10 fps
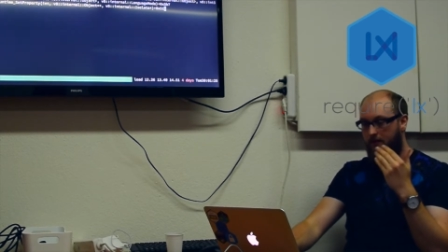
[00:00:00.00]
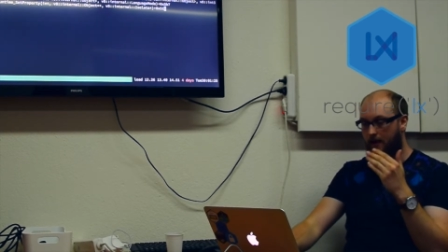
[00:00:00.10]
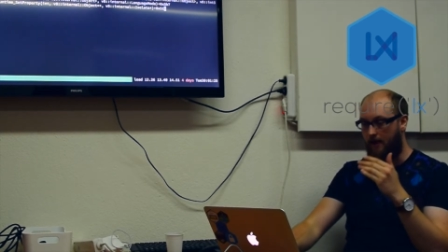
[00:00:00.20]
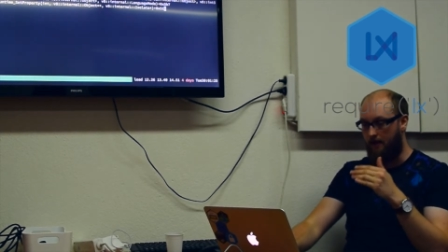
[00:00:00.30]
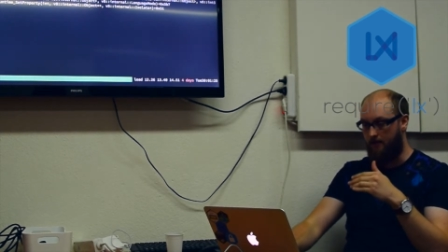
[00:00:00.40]

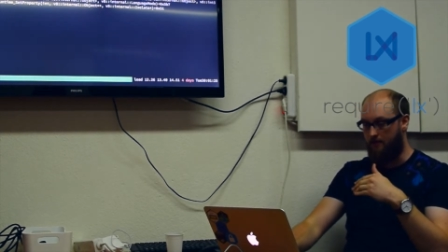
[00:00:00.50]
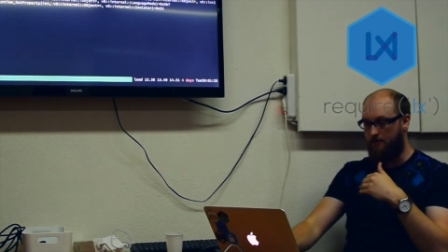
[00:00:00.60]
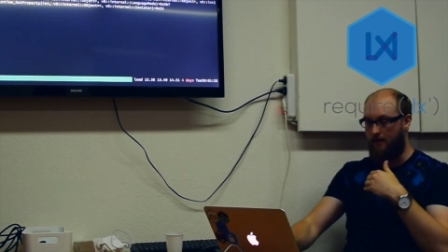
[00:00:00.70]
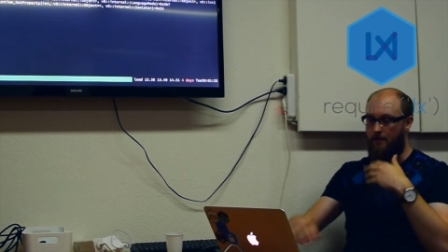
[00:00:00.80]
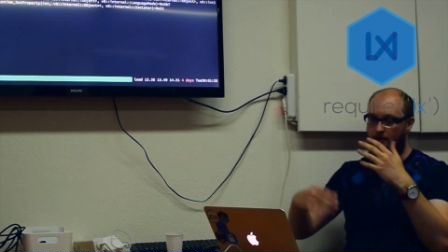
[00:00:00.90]
And
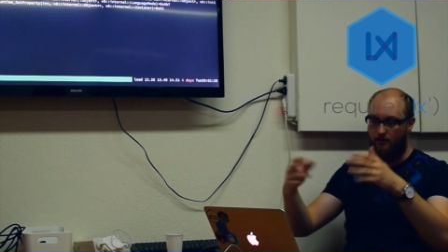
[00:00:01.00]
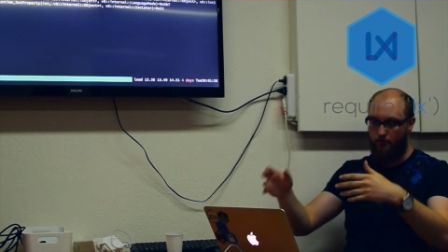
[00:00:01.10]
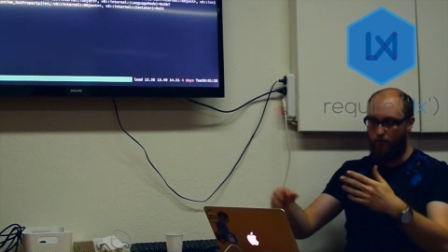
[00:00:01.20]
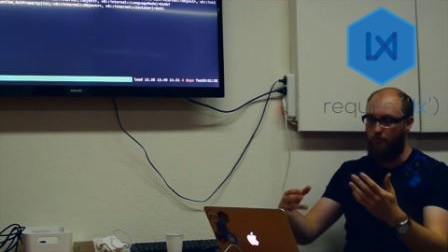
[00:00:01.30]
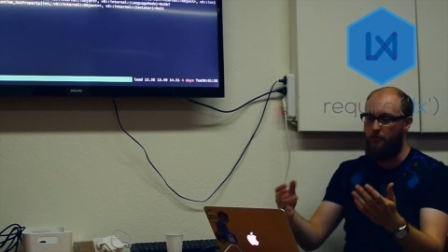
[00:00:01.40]

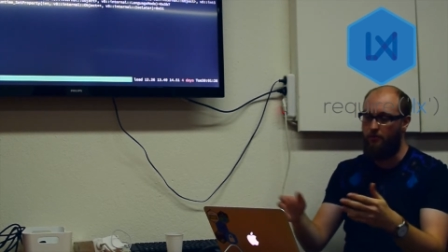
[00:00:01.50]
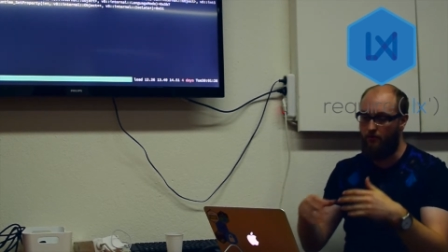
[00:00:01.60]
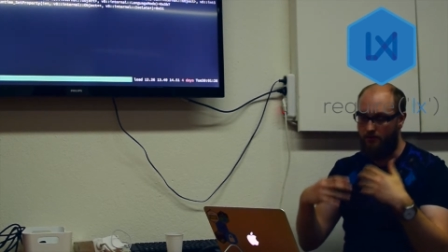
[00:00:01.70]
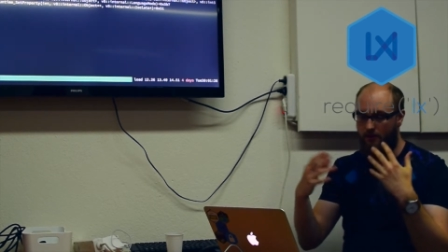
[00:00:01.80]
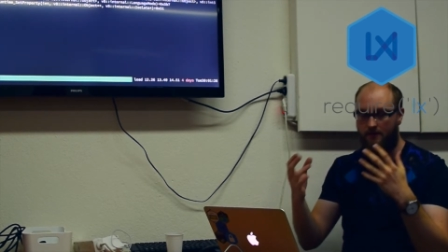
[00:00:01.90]
you would
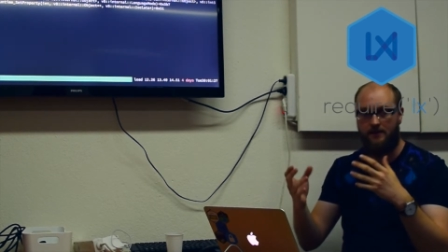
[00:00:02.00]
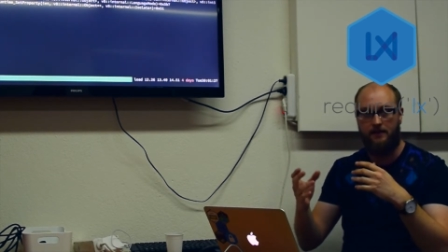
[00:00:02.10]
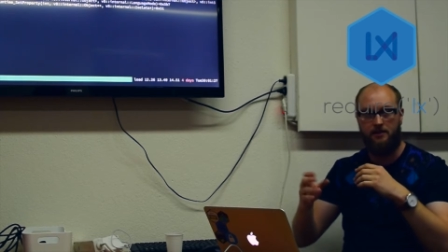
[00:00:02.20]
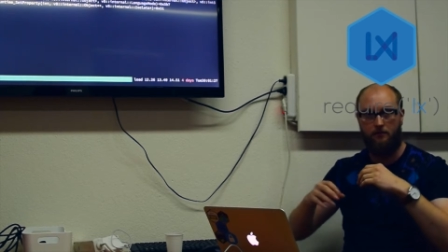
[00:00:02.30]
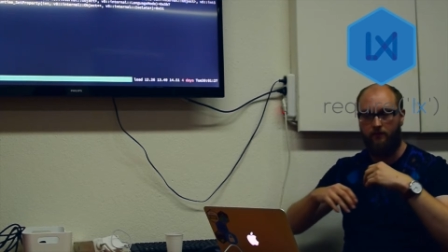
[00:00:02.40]
also
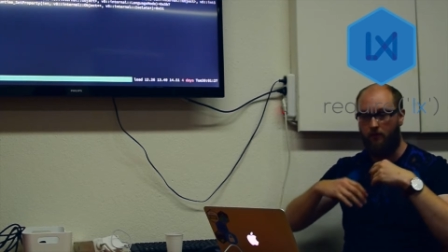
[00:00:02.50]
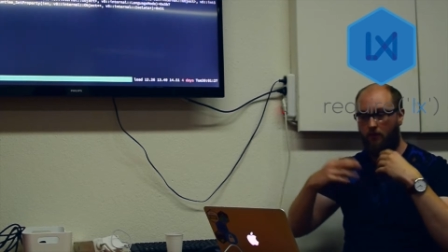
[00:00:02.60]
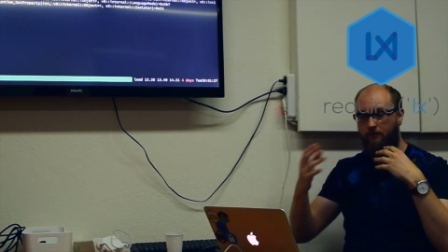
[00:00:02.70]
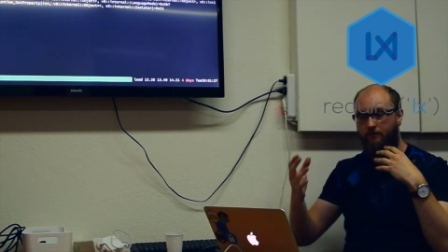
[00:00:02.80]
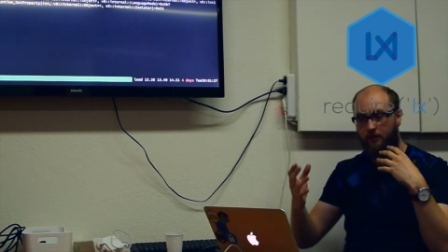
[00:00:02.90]
see some of
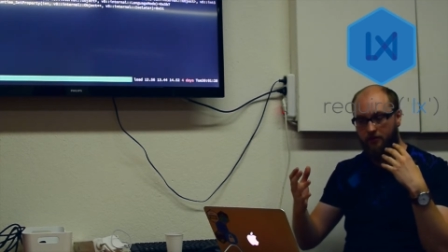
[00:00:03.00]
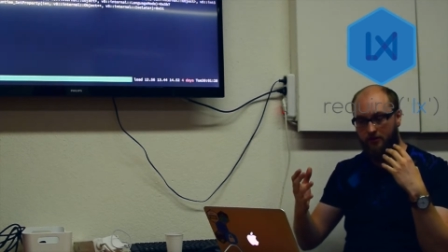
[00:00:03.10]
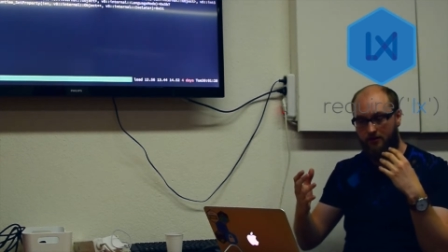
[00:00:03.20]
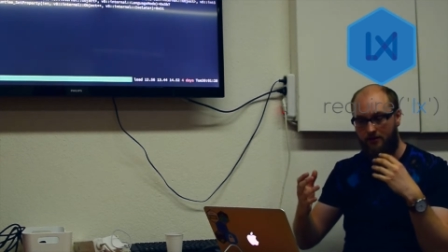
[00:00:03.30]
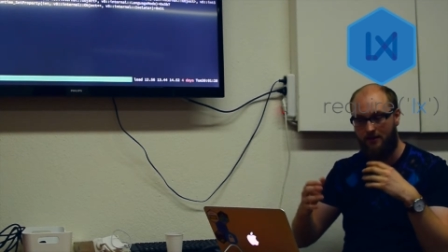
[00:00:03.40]
your own
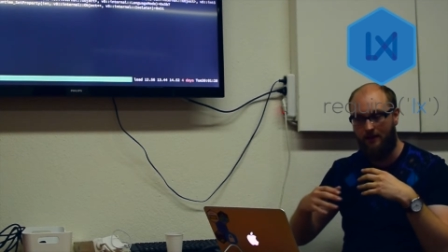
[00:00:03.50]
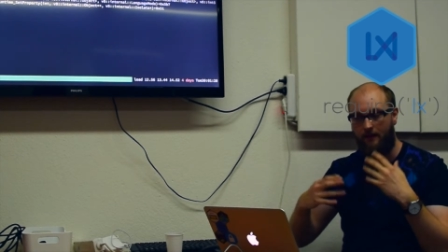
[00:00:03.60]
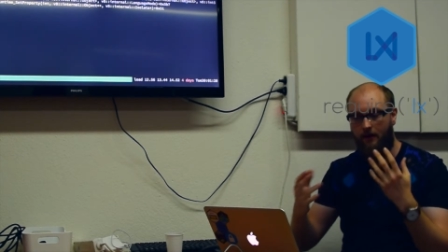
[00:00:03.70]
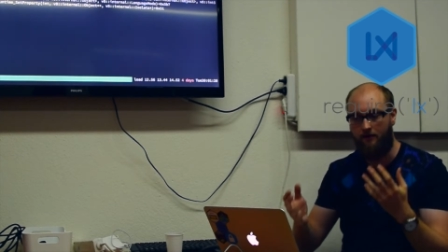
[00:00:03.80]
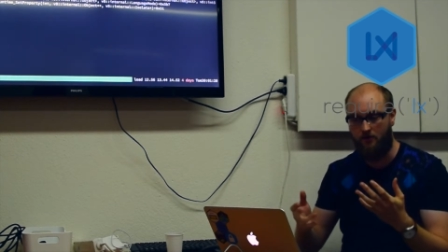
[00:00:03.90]
functions in
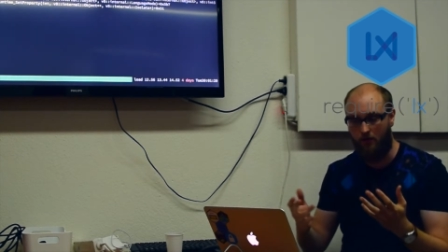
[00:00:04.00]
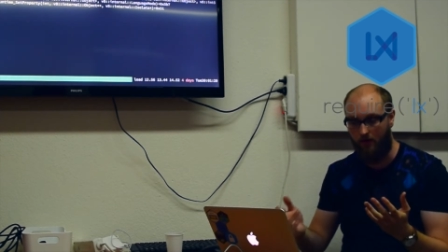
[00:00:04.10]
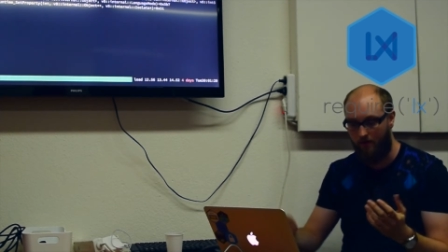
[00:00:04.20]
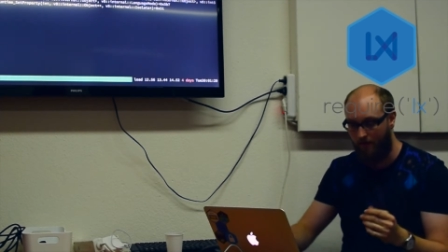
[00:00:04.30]
there as well.